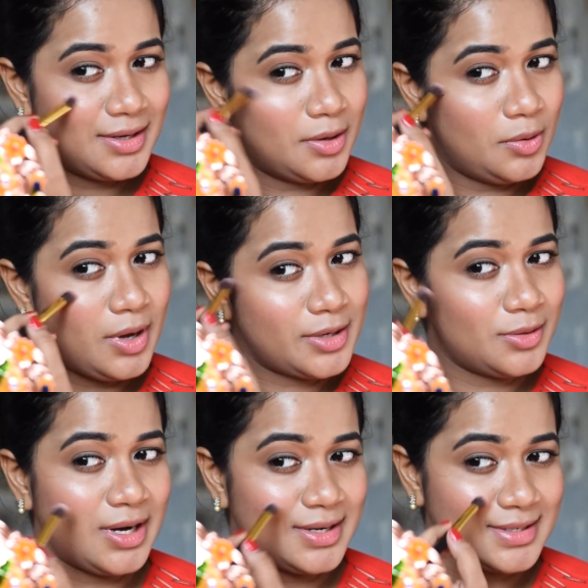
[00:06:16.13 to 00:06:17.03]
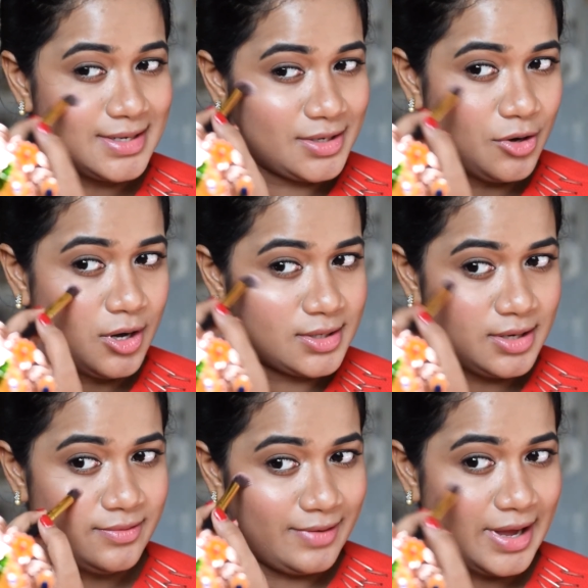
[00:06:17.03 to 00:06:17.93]
the glow and you'll understand
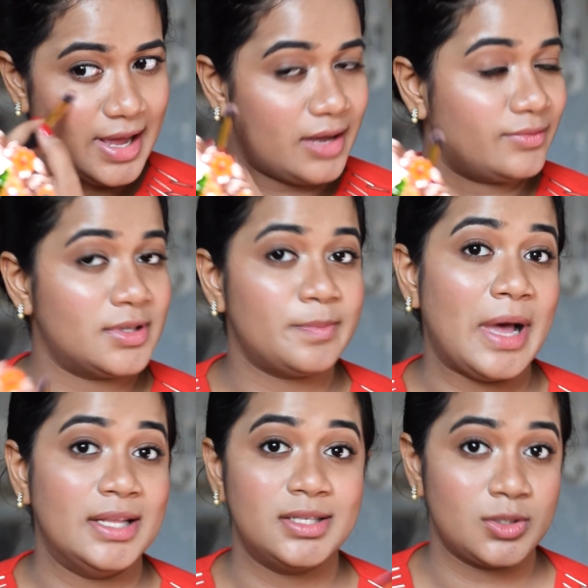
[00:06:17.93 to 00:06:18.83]
yourself why I love this palette